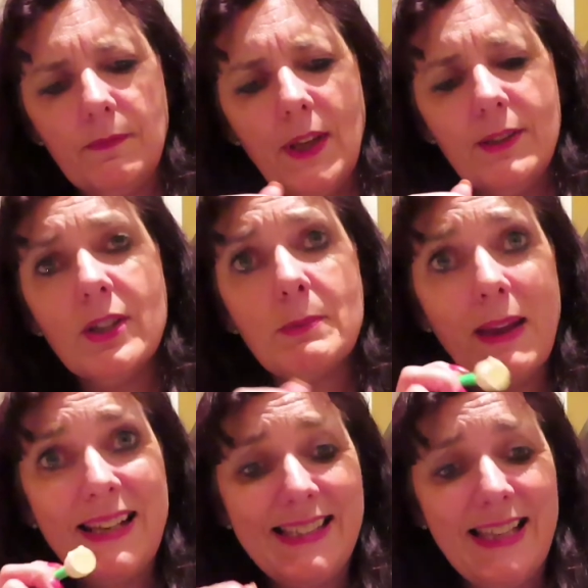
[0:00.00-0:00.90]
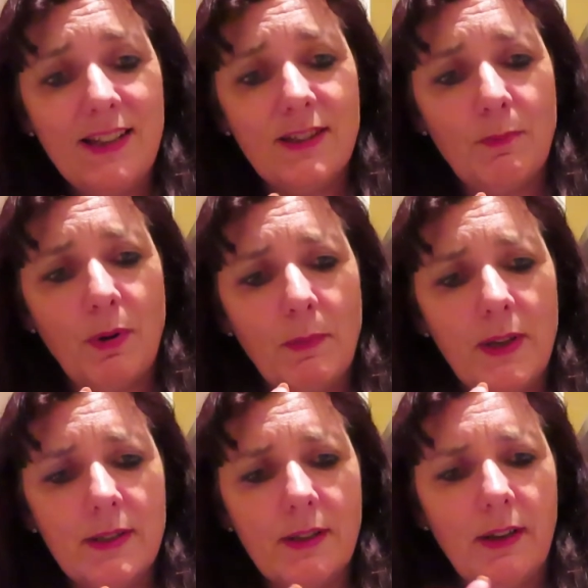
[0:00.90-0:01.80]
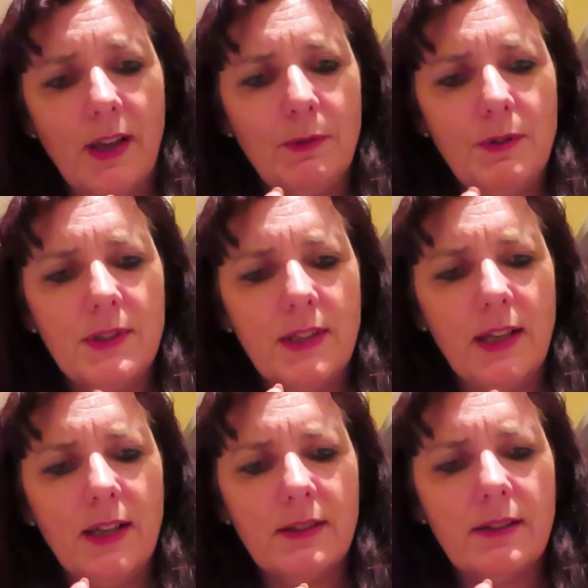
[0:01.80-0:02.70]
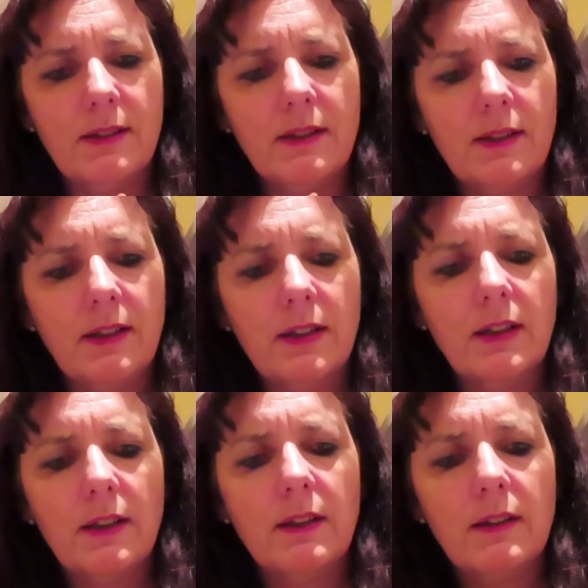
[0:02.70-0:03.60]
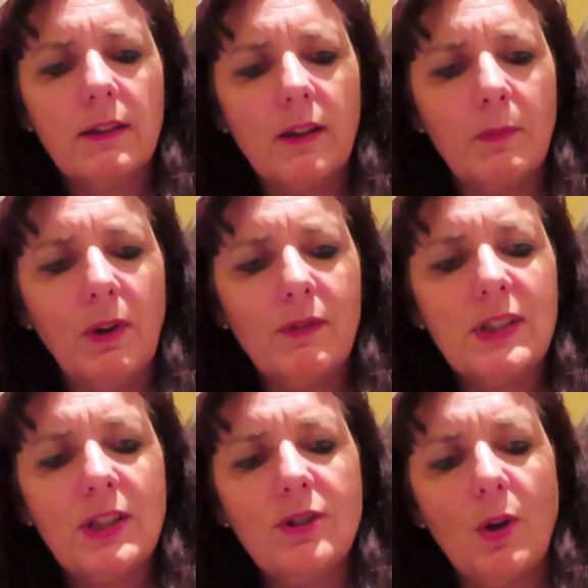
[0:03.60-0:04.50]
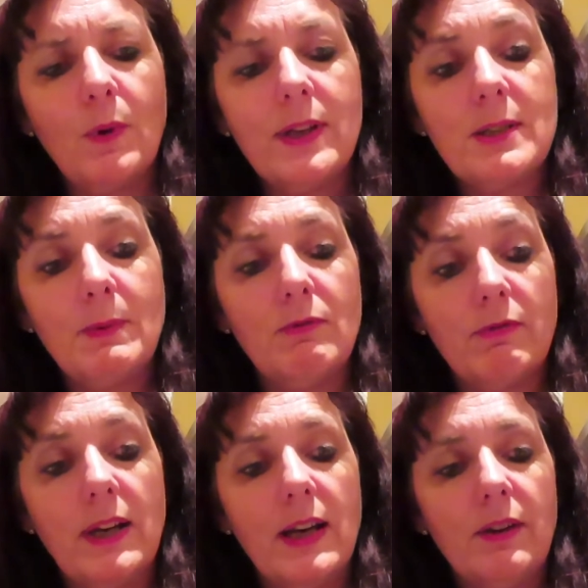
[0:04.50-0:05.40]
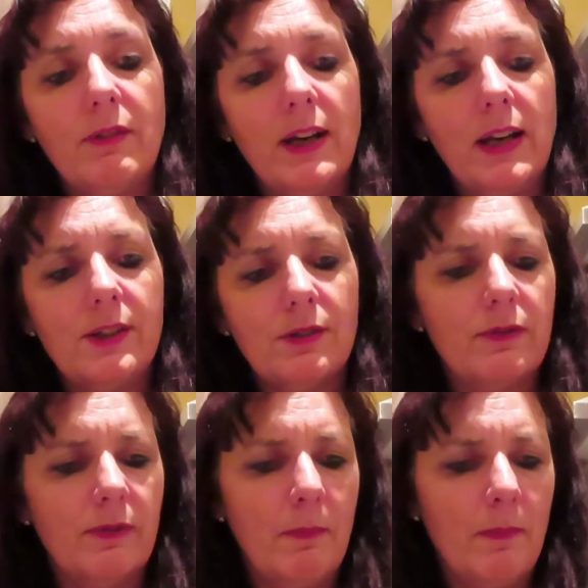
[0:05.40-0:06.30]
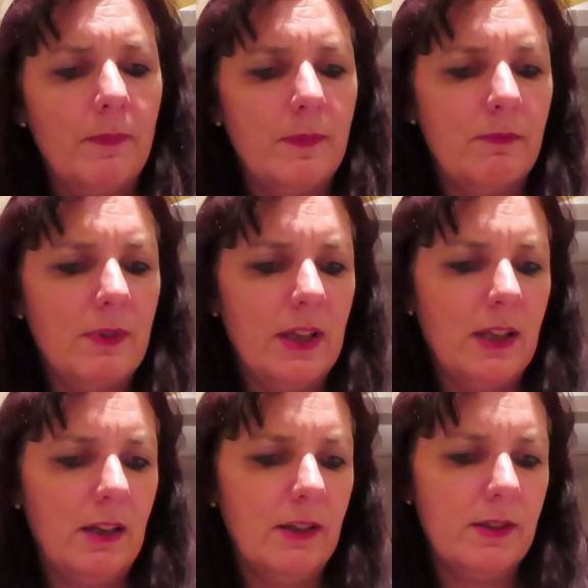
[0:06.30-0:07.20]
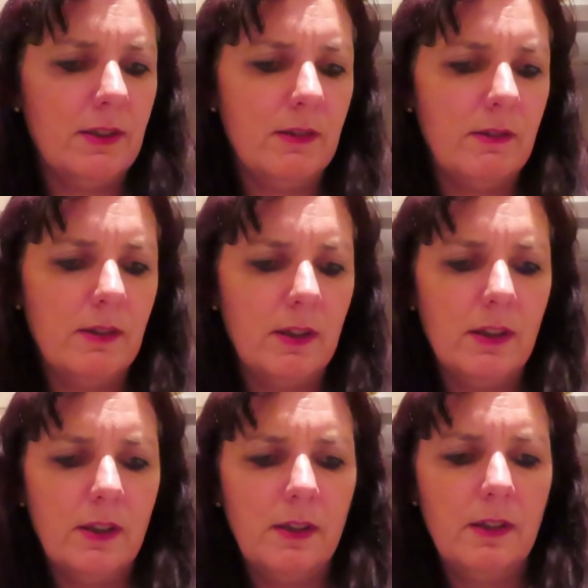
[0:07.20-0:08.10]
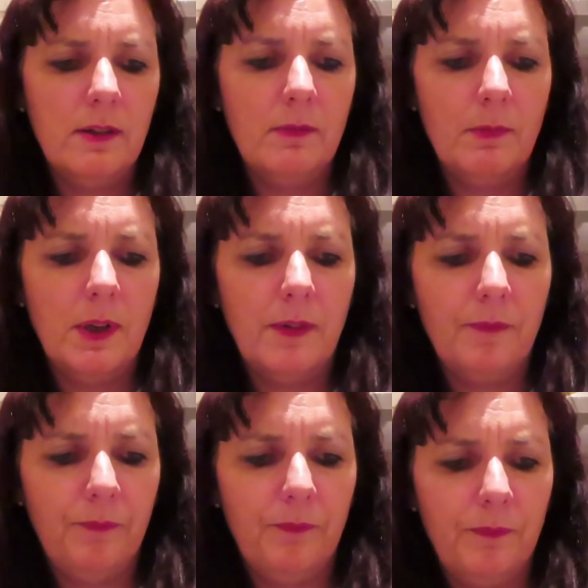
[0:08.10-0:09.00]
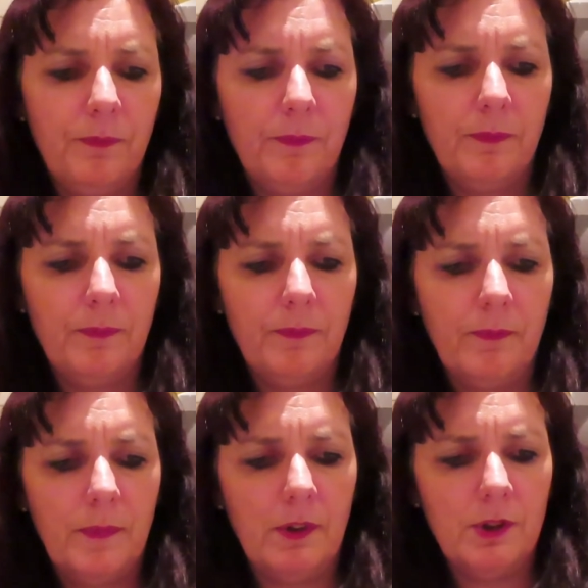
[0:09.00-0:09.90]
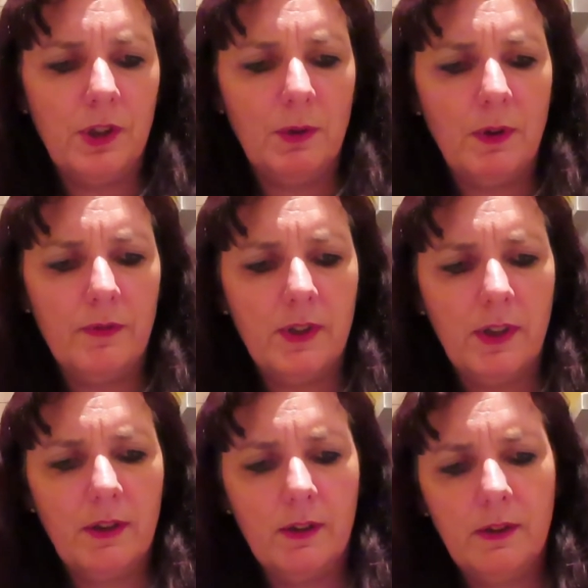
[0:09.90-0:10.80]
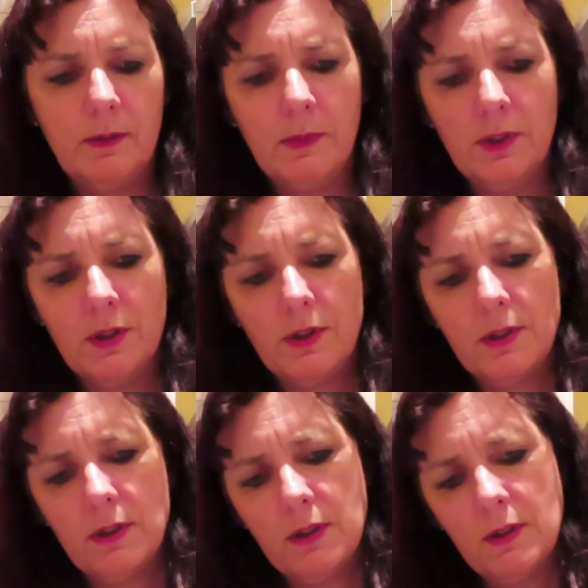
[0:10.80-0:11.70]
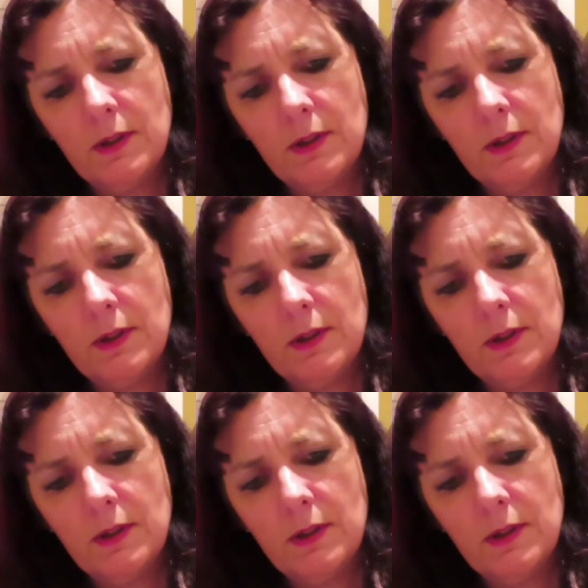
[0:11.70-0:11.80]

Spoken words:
it does make sense, I promise. Okay, when you see it, I mean, obviously you don't want it to be really sort of ridiculous, but I'll show you what I've done. Let me just